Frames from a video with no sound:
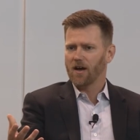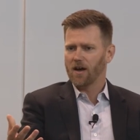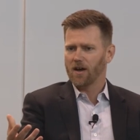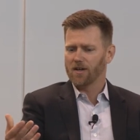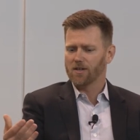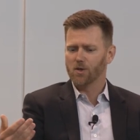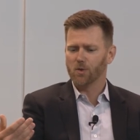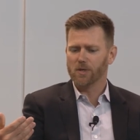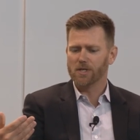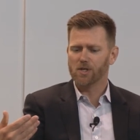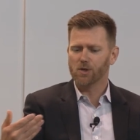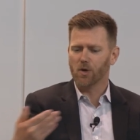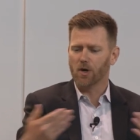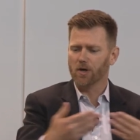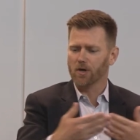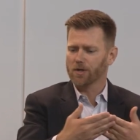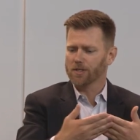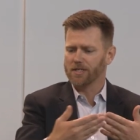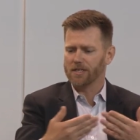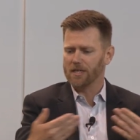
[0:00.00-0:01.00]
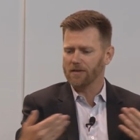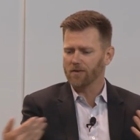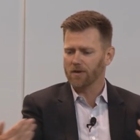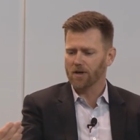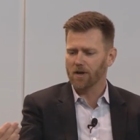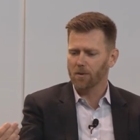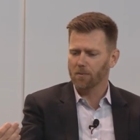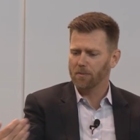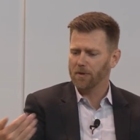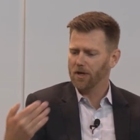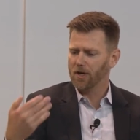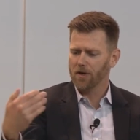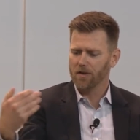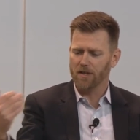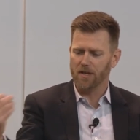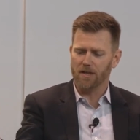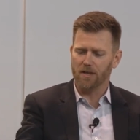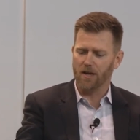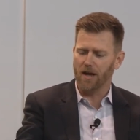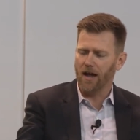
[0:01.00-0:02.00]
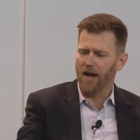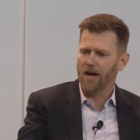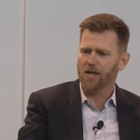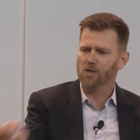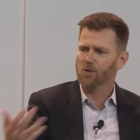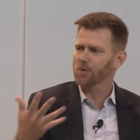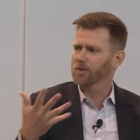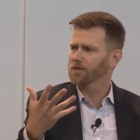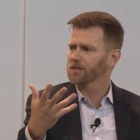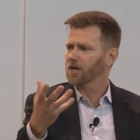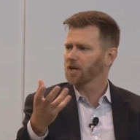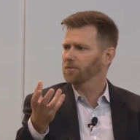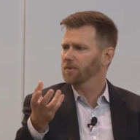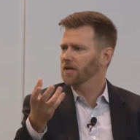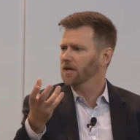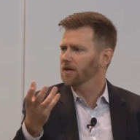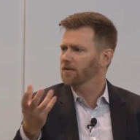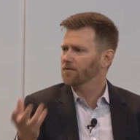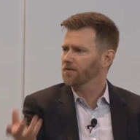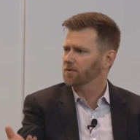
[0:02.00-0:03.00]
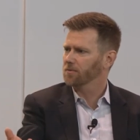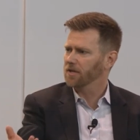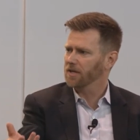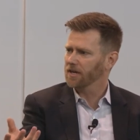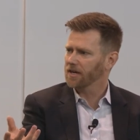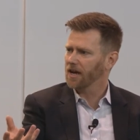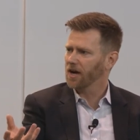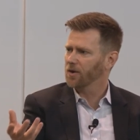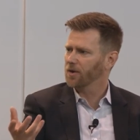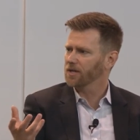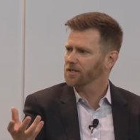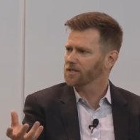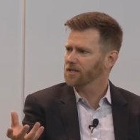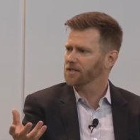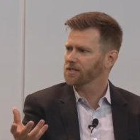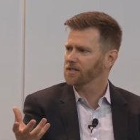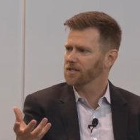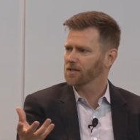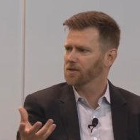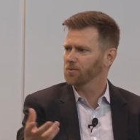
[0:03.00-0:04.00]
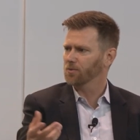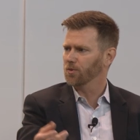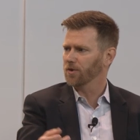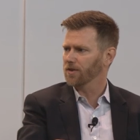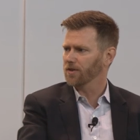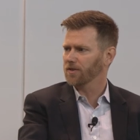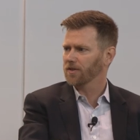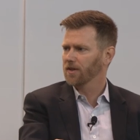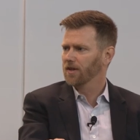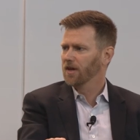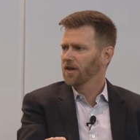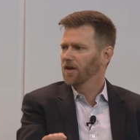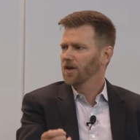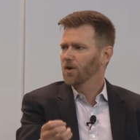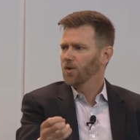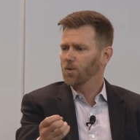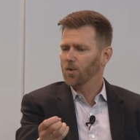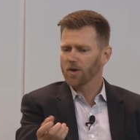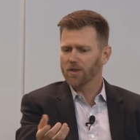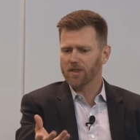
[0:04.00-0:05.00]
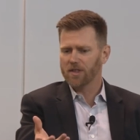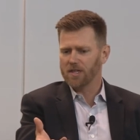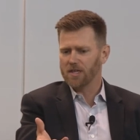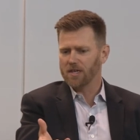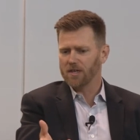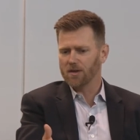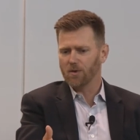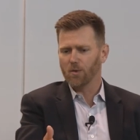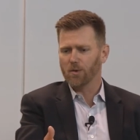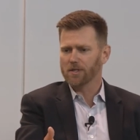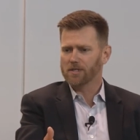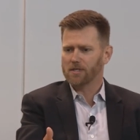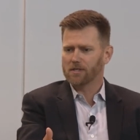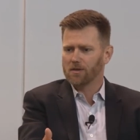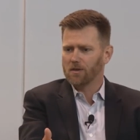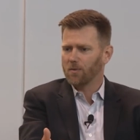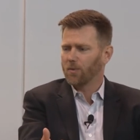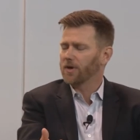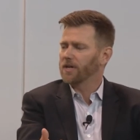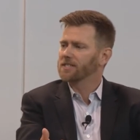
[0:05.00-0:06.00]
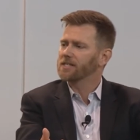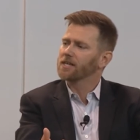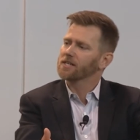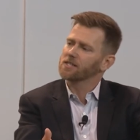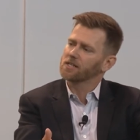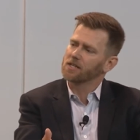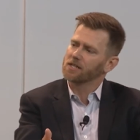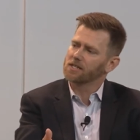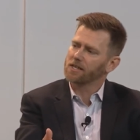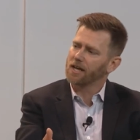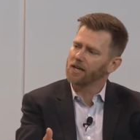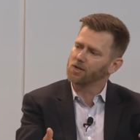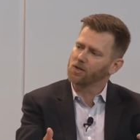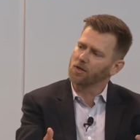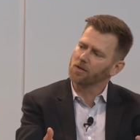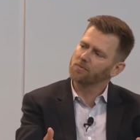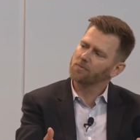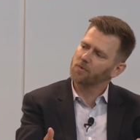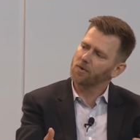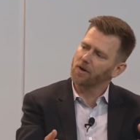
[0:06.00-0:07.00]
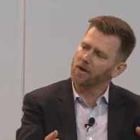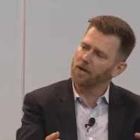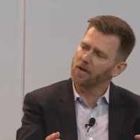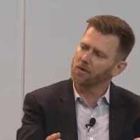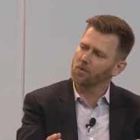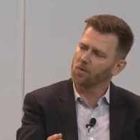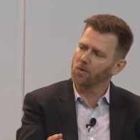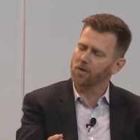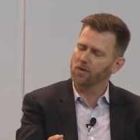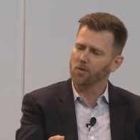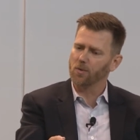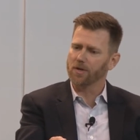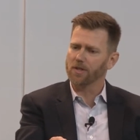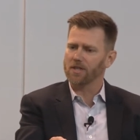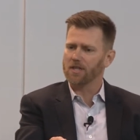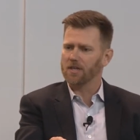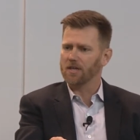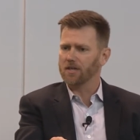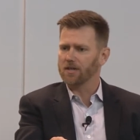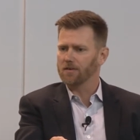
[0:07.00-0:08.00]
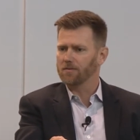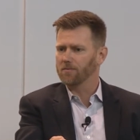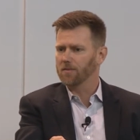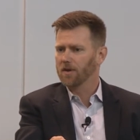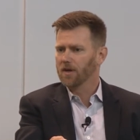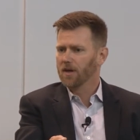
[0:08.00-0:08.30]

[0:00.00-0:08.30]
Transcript: uh, do we struggle to even compare the actuals coming in from the accounting system with what the what what it says in the schedule, right? Yeah. What what the